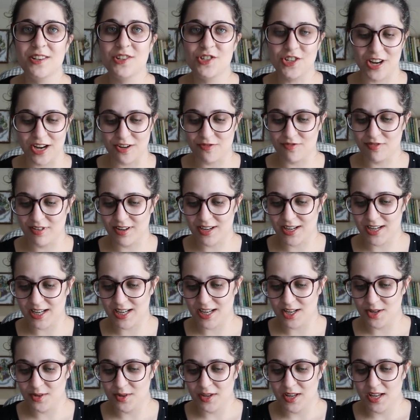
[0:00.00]

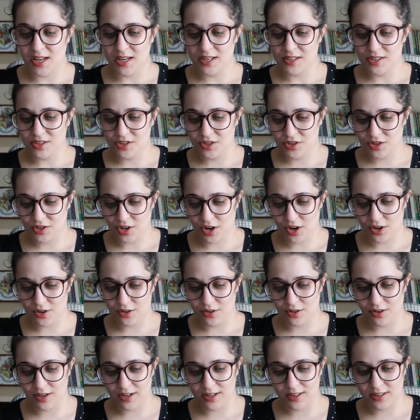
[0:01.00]
generally.
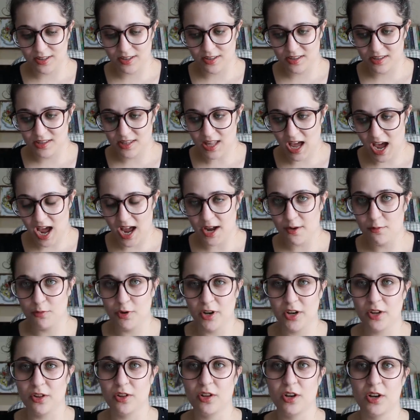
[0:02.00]
So I
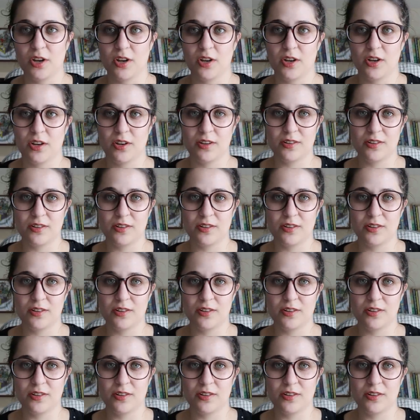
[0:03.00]
will